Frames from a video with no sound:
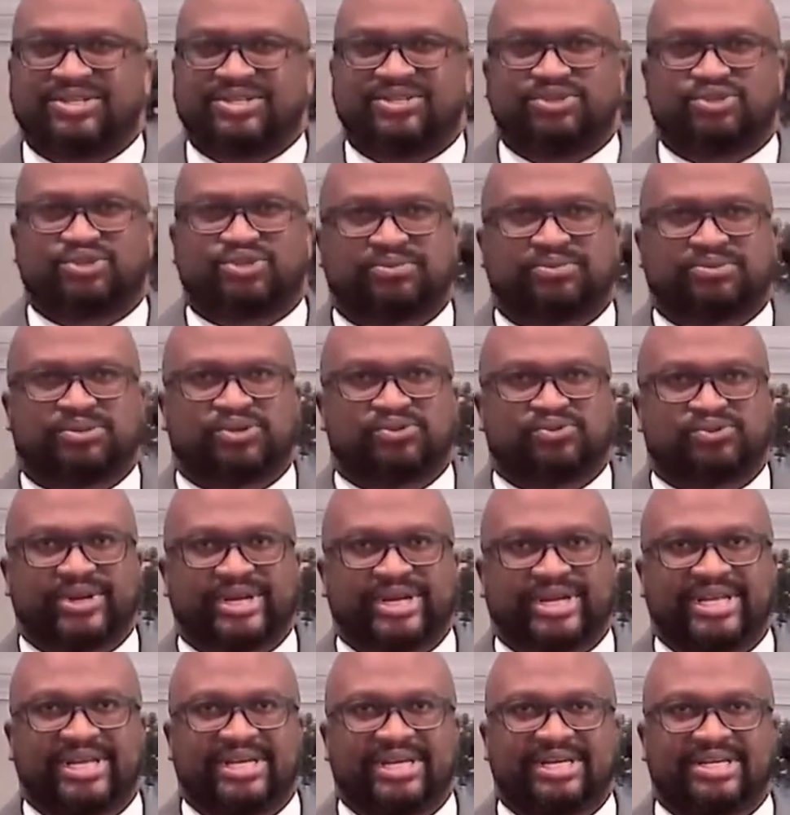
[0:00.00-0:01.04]
to the scripture
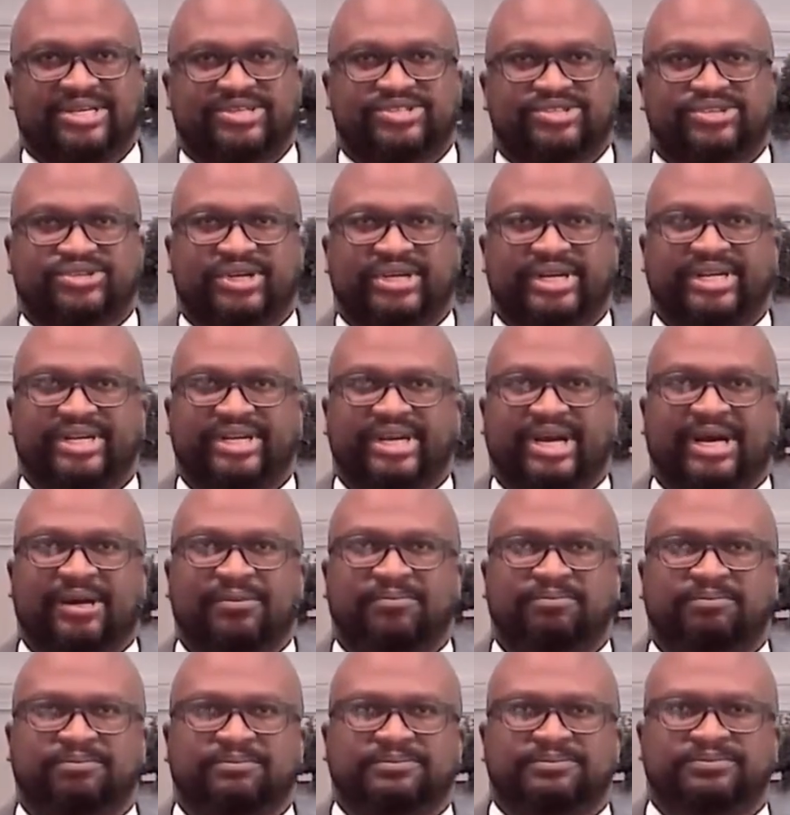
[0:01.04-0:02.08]
reading
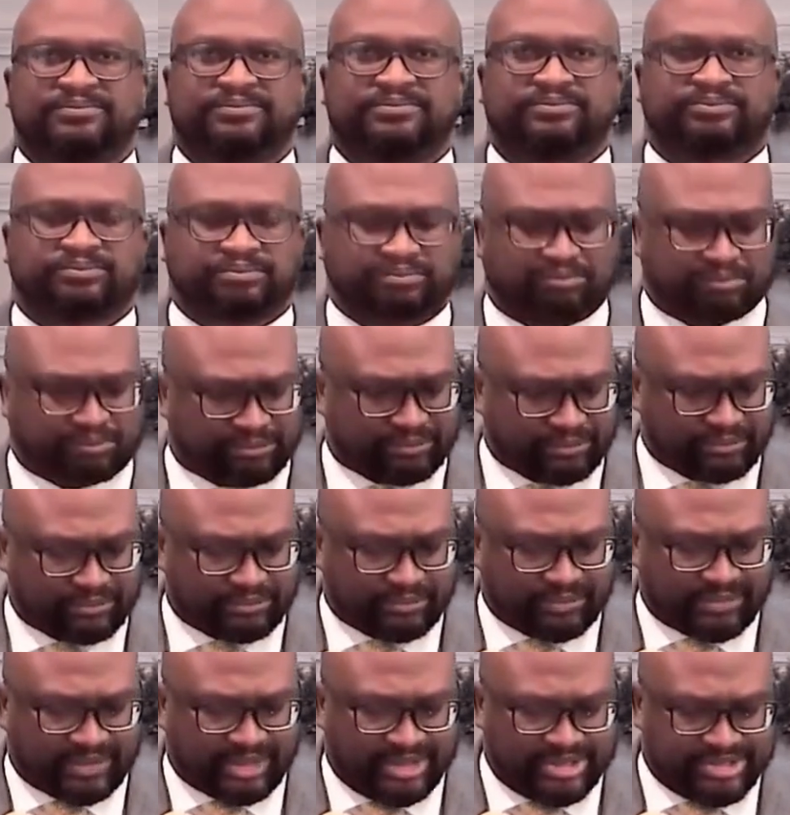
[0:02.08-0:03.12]
in
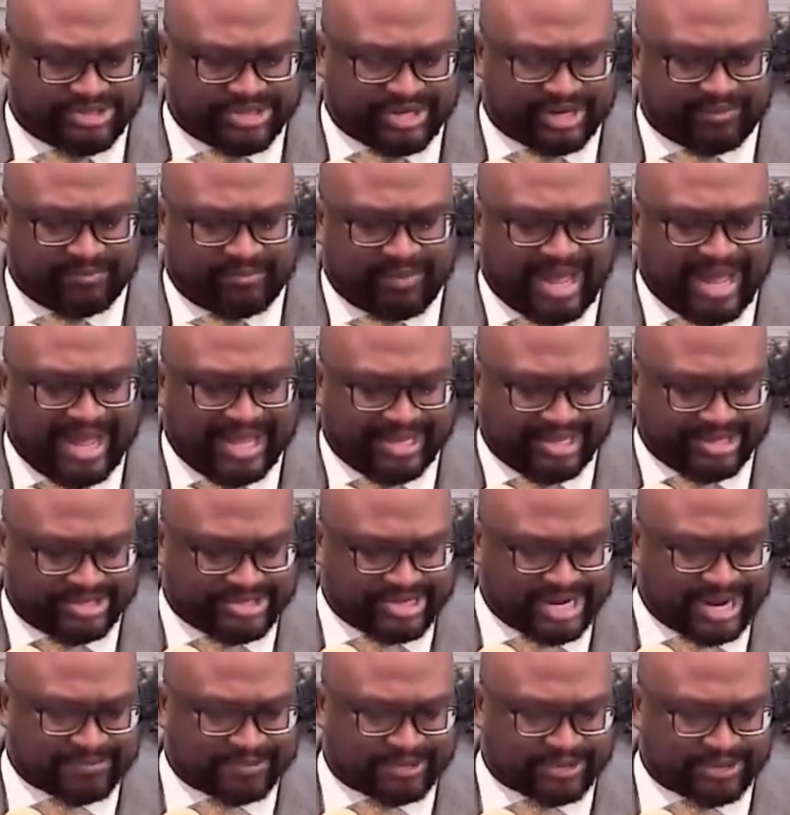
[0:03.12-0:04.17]
Jeremiah
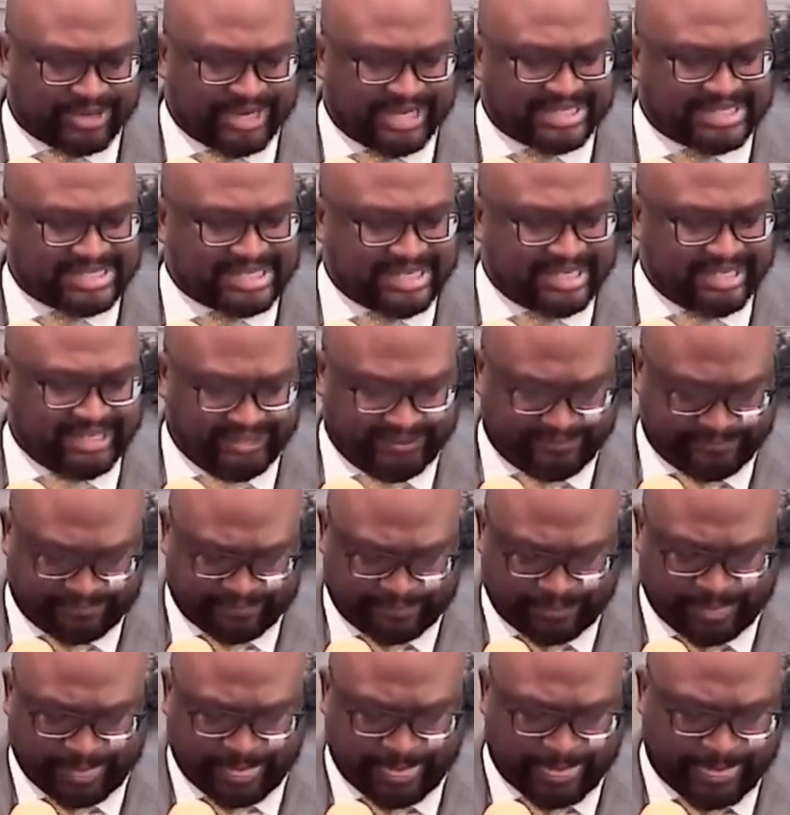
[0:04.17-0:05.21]
chapter 18.
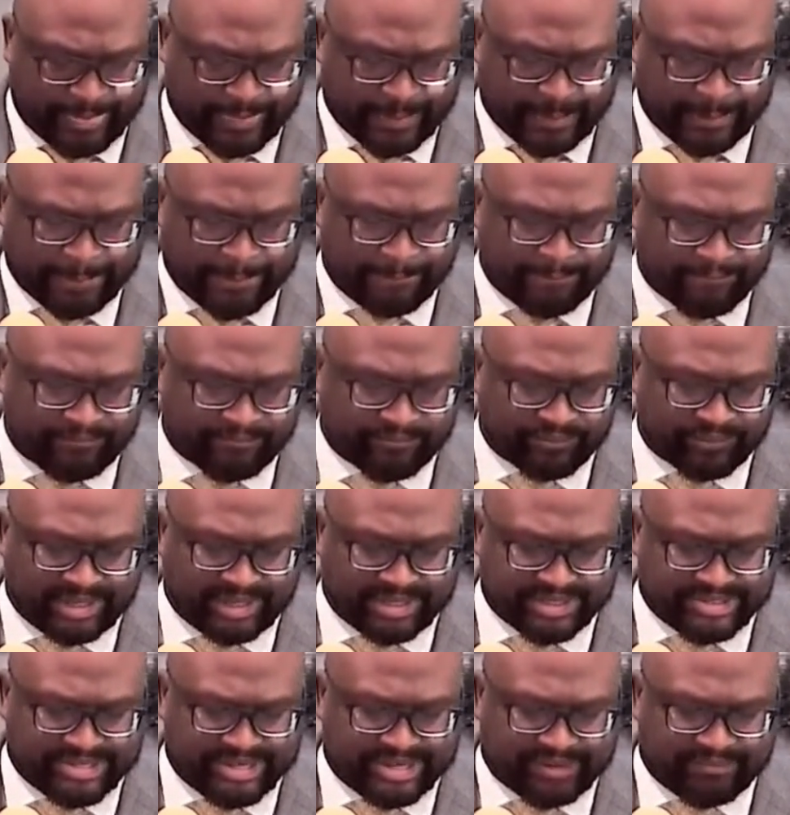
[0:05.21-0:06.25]

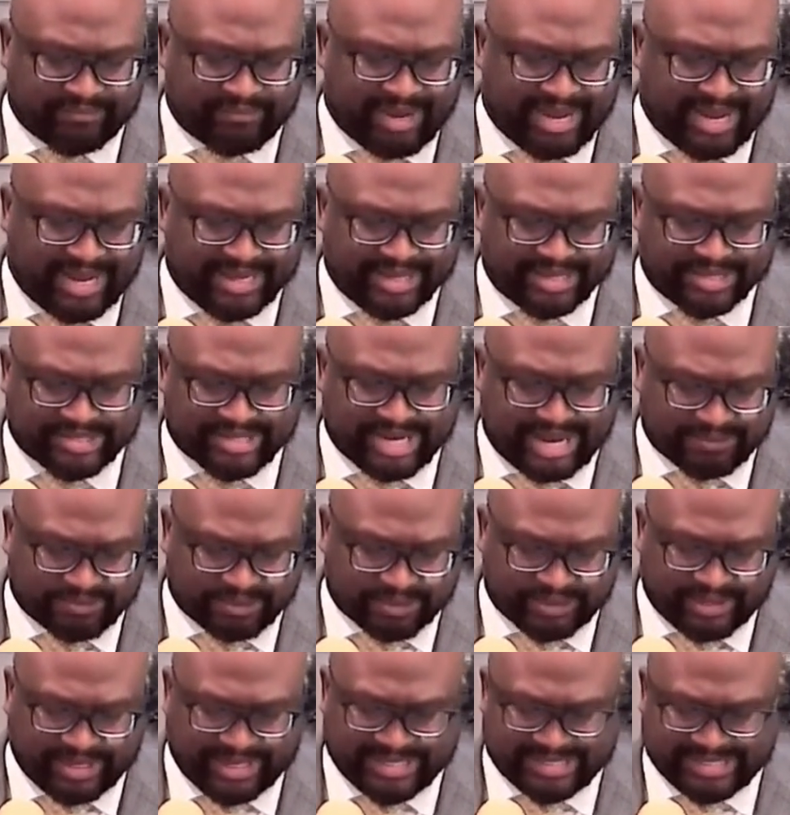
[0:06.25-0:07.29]
Jeremiah
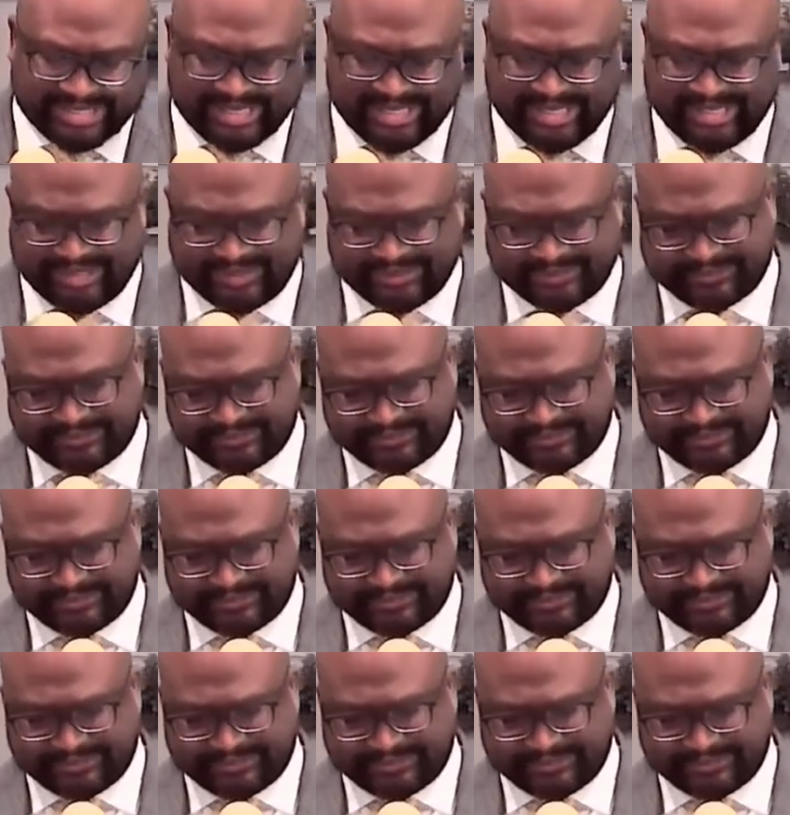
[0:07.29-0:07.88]
chapter 18.